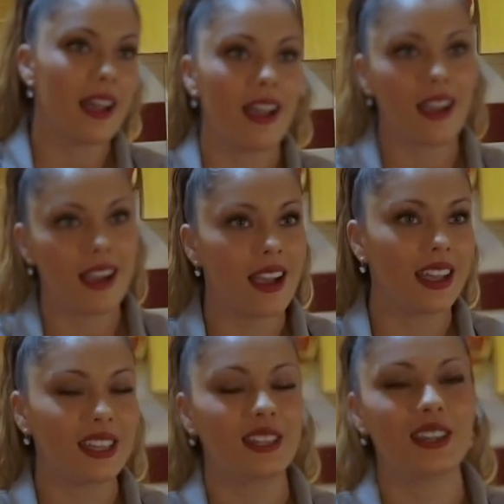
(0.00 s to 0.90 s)
ha ha,
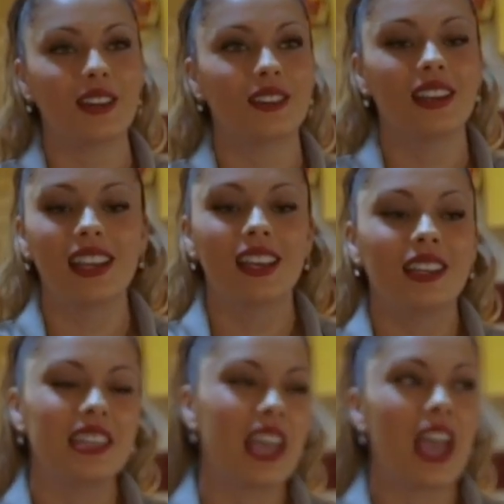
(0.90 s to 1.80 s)

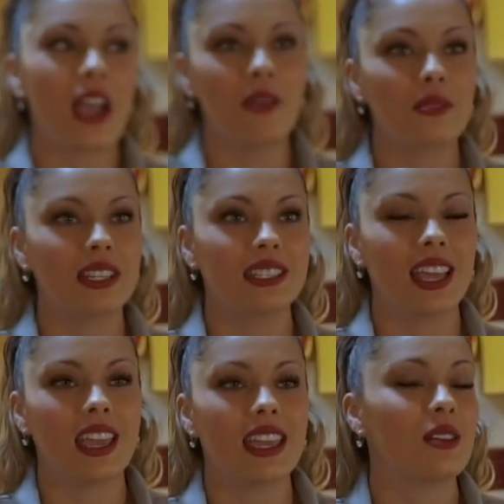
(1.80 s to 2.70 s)
yeah, one
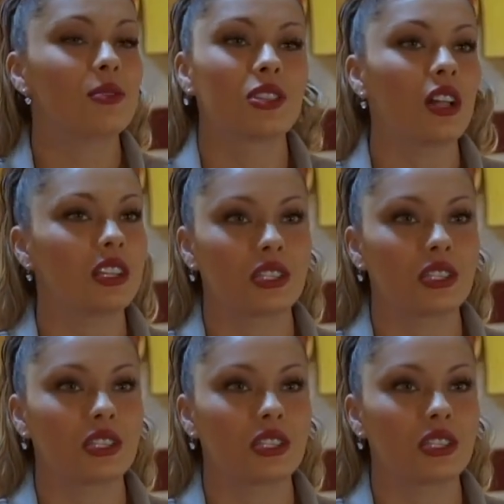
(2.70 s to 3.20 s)
day. It was all a